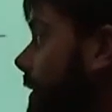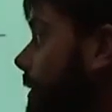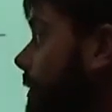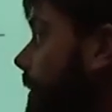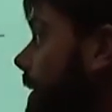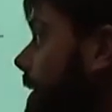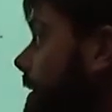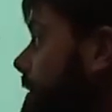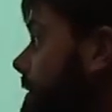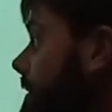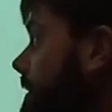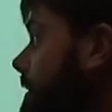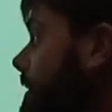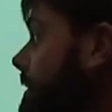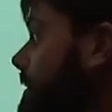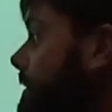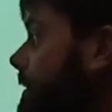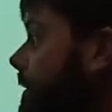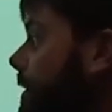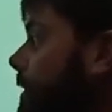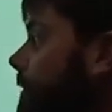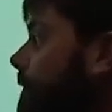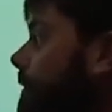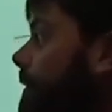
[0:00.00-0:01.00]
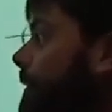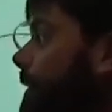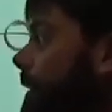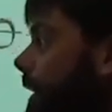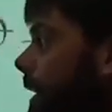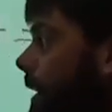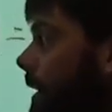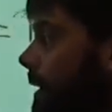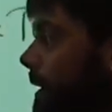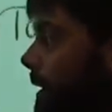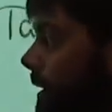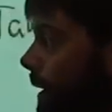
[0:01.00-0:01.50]
equations to solve for the
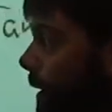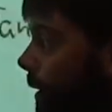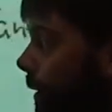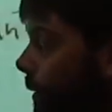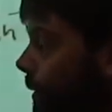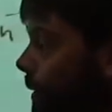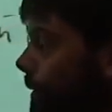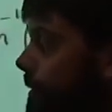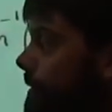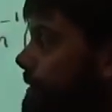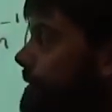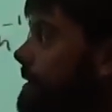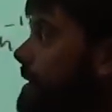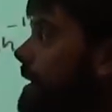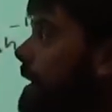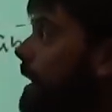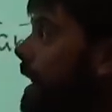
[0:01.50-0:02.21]
unknowns,